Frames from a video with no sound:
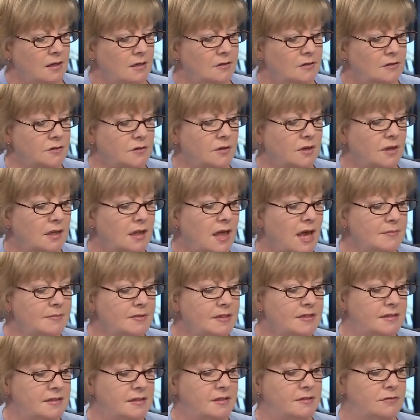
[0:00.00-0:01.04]
So can Lyme
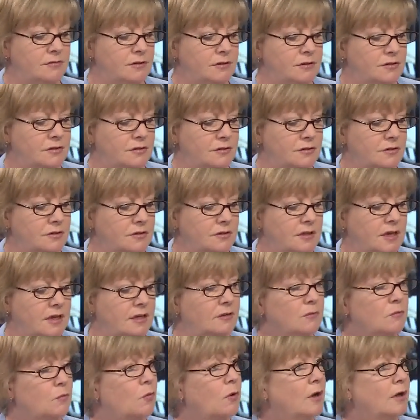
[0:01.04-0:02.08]
disease research, like
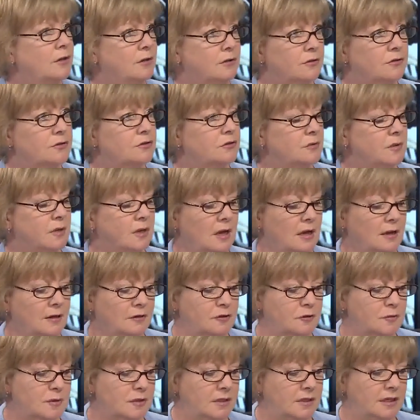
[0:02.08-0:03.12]
what you're doing,
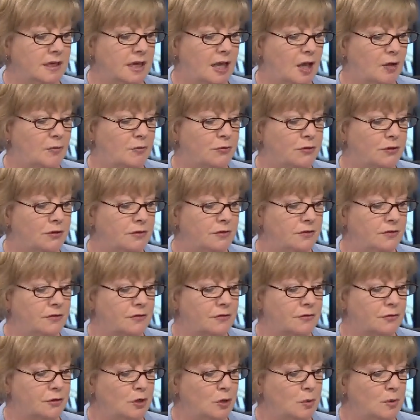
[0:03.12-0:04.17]
ultimately help reduce the
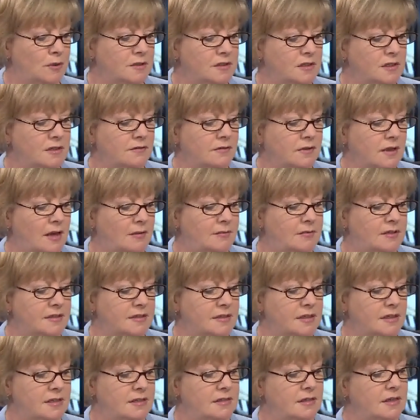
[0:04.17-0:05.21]
frequency of Lyme
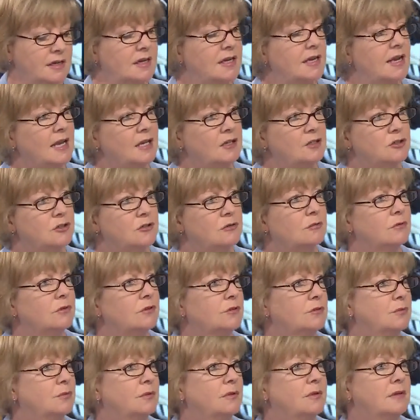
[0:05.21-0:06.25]
disease in nature,
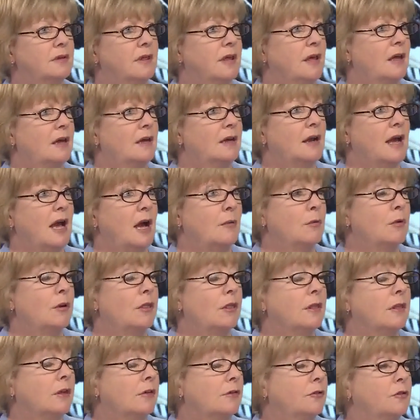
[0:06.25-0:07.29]
which would then, I would
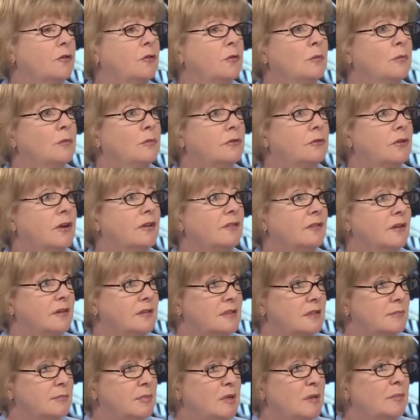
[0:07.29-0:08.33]
assume, translate
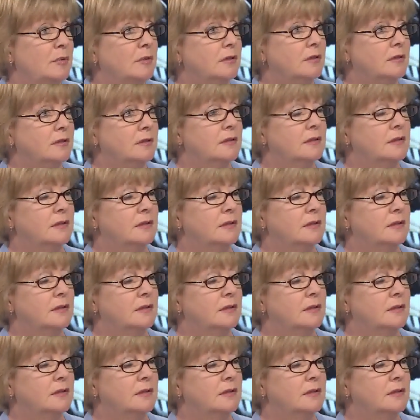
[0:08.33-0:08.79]
to people?